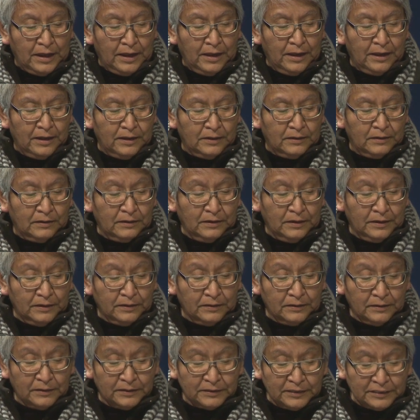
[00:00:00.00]
And
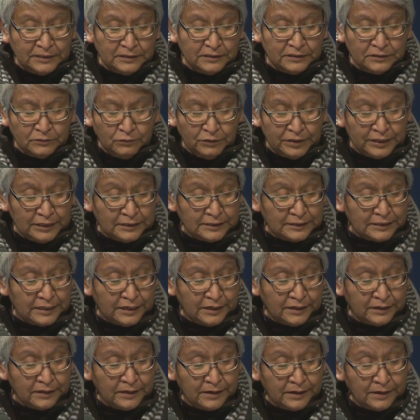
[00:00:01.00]
this is what he
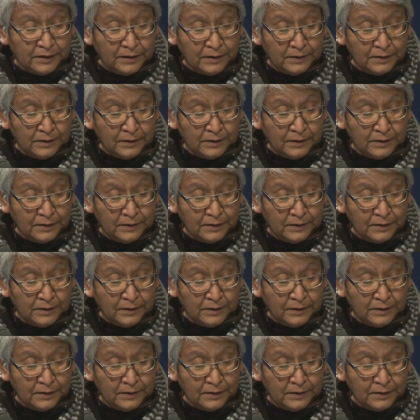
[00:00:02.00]
said